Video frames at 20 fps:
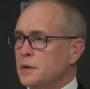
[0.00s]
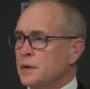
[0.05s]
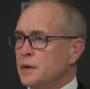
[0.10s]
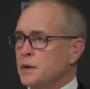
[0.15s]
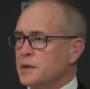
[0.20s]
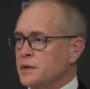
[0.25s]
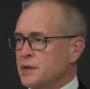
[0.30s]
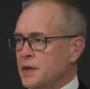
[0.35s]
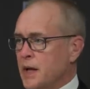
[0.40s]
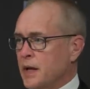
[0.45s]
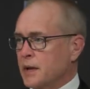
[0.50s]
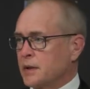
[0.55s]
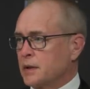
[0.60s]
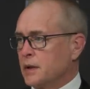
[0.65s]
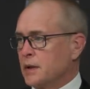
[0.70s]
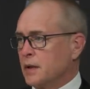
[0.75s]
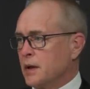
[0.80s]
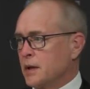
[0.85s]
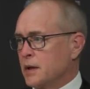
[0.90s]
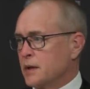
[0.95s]

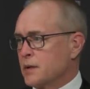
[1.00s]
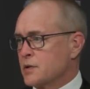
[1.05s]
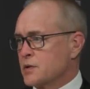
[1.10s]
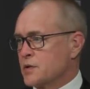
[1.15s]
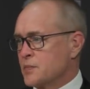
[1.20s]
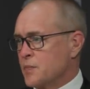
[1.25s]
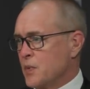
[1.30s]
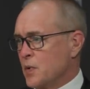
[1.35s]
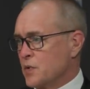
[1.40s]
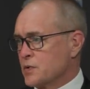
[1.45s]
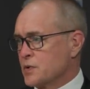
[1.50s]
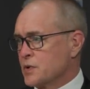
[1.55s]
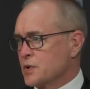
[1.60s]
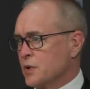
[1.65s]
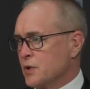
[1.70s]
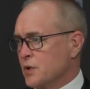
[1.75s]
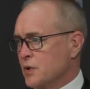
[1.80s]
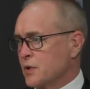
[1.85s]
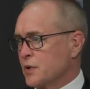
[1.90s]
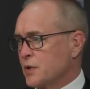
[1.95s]
exactly like they're supposed
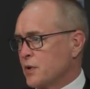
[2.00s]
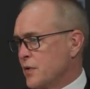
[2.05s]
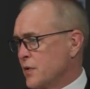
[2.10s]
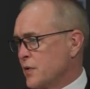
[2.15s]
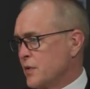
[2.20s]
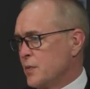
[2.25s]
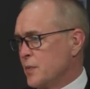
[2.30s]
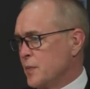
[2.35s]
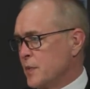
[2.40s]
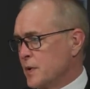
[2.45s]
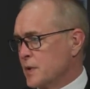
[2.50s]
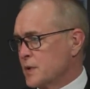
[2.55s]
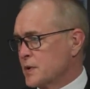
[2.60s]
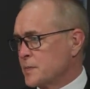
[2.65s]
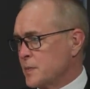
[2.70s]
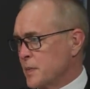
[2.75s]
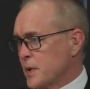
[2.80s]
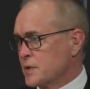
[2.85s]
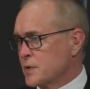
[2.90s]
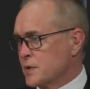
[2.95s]
to look. The third period
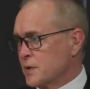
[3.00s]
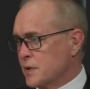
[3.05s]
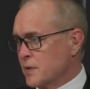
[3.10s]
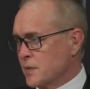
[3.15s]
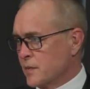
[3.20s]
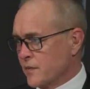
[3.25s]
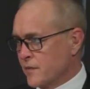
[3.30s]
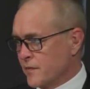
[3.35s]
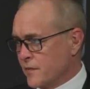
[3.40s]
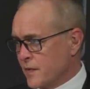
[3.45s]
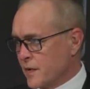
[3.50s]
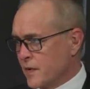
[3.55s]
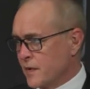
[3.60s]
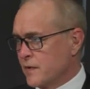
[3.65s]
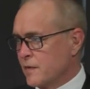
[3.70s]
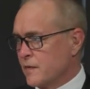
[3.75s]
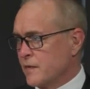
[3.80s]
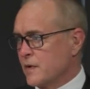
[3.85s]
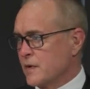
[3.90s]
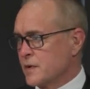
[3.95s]
especially, they were
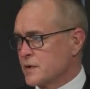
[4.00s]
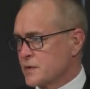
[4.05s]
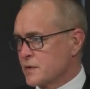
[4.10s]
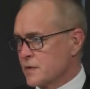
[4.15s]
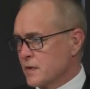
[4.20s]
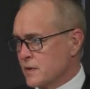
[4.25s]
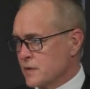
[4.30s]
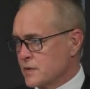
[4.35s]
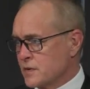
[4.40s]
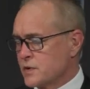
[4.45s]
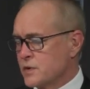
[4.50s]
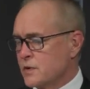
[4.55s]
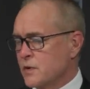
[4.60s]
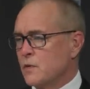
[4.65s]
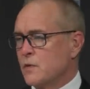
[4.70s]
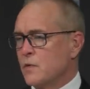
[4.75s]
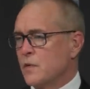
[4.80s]
very, very strong, so